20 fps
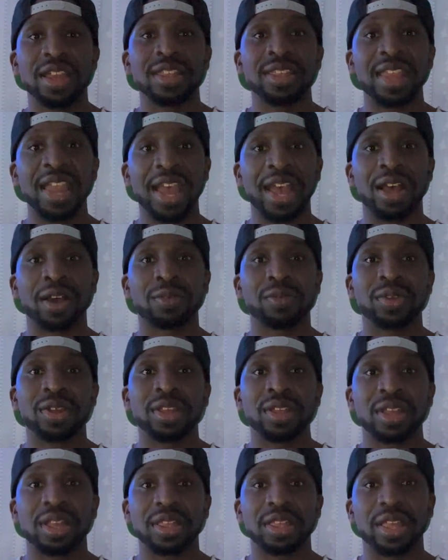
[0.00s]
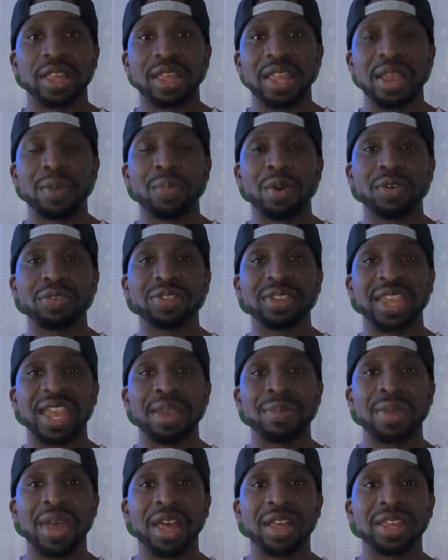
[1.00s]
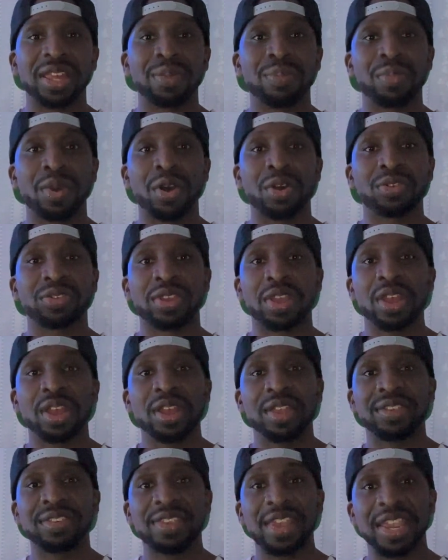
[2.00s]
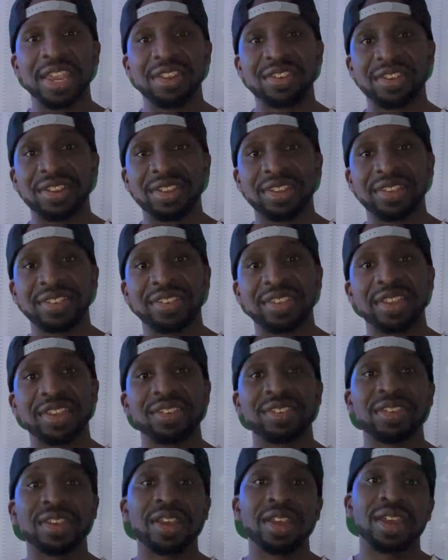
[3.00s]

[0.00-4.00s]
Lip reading: Now, they both came out in both Sega Genesis